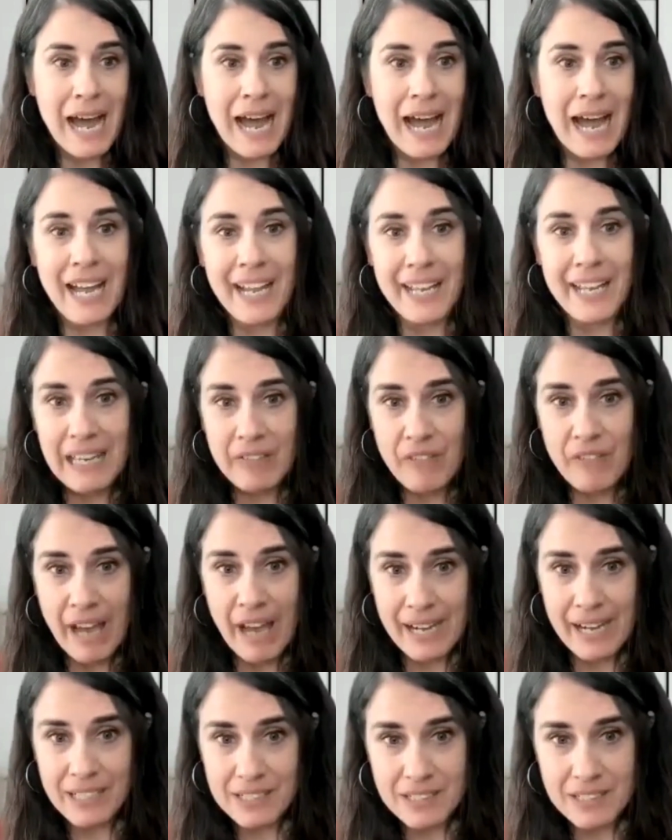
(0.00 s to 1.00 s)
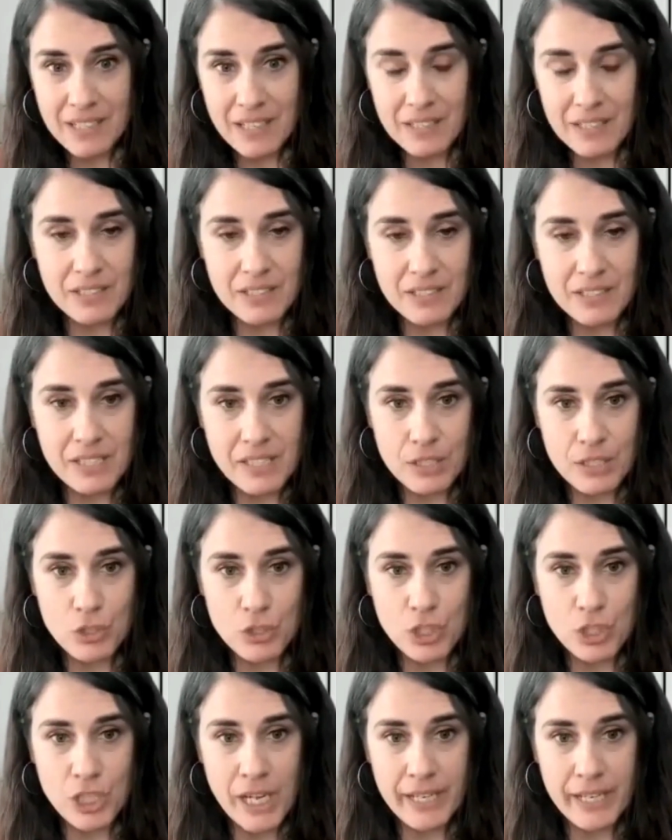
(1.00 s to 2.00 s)
I have access to this
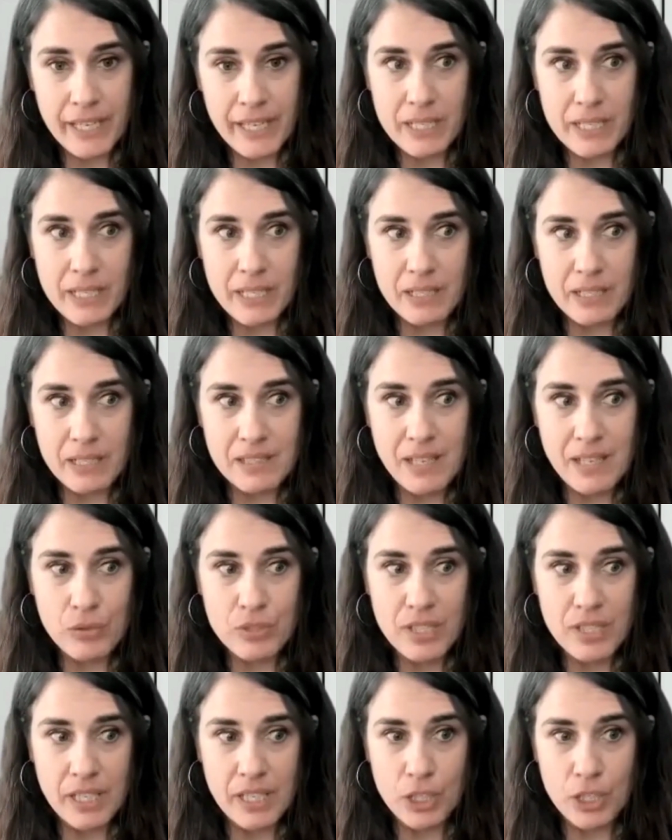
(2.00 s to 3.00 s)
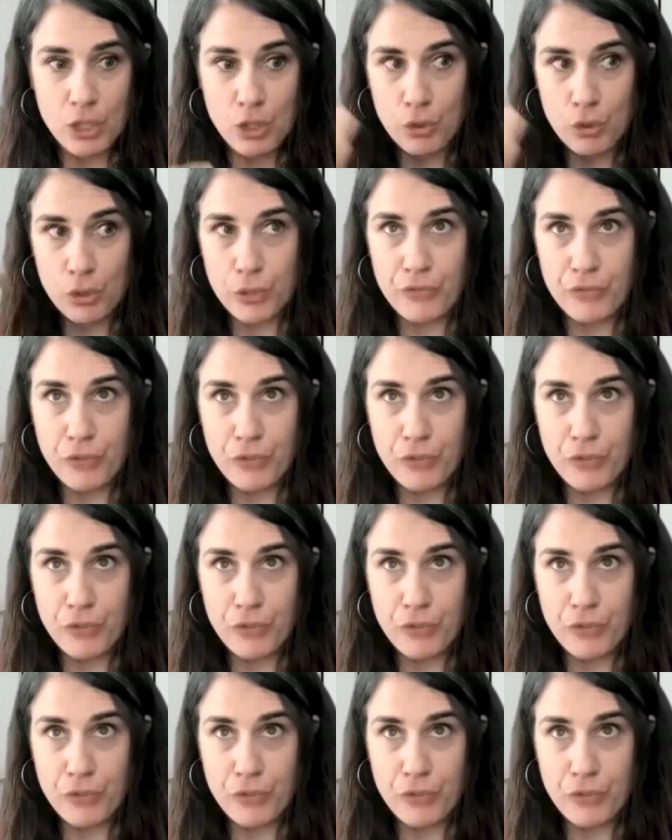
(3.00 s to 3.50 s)
check in, and it sounds like, if